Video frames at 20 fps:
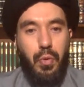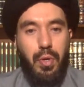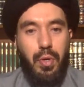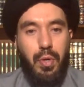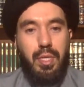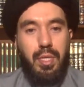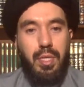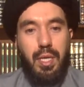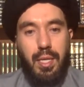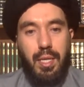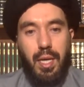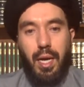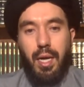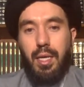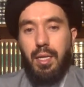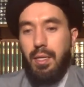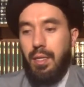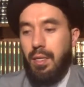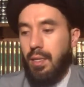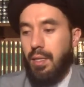point that
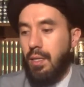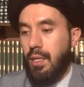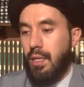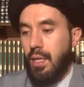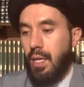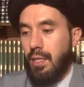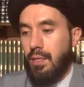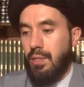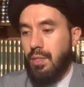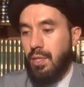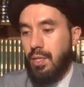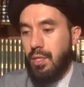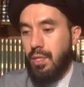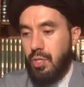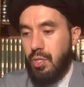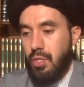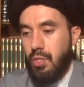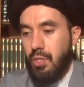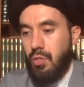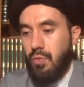I can
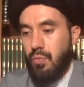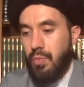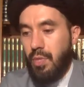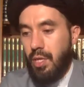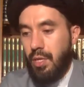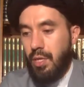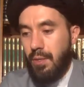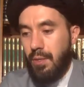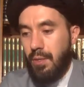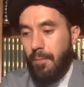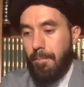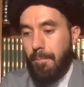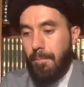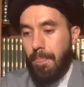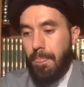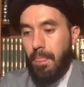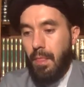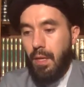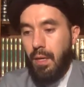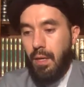continue my
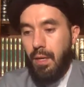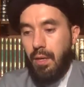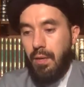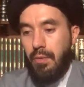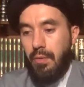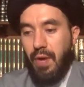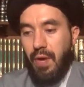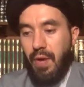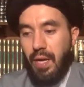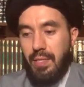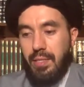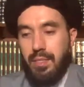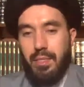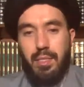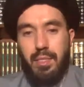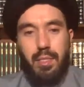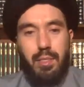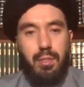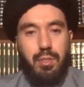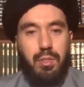
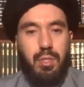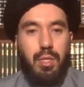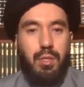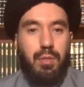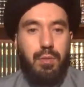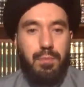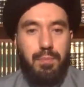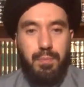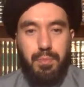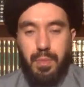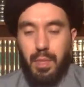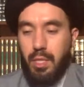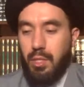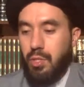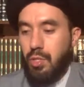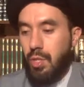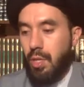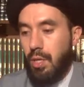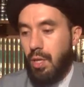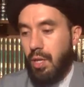fasting till,
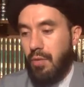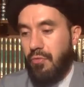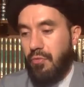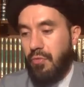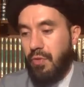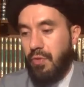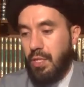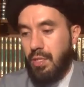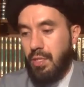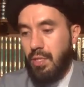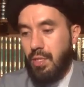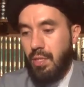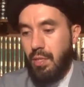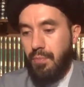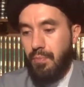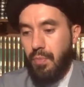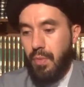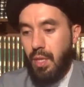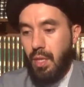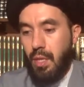inshallah, I finish
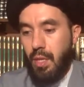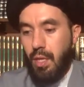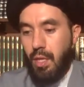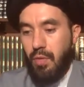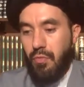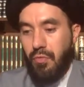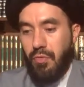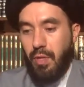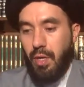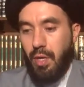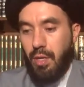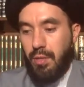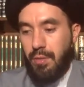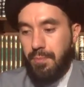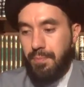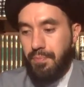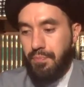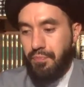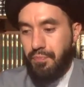the iftar.